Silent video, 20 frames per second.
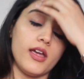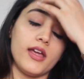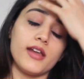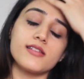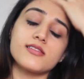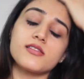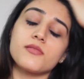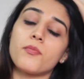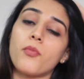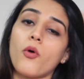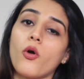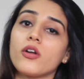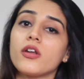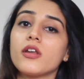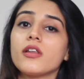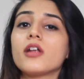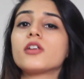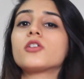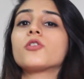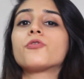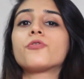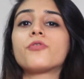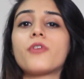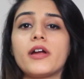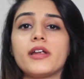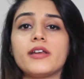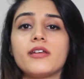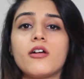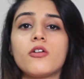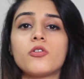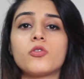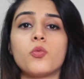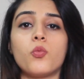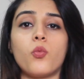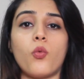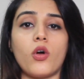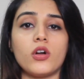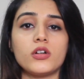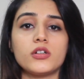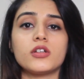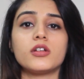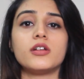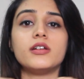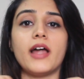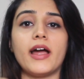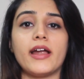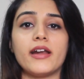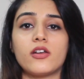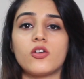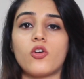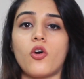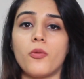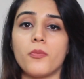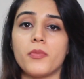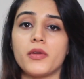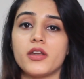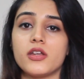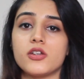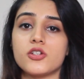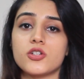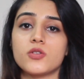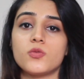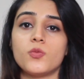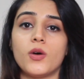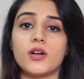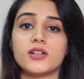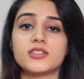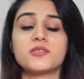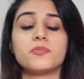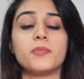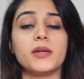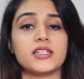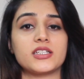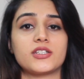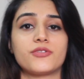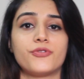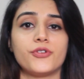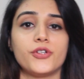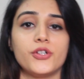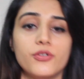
It is important that you find out what diet combination works best for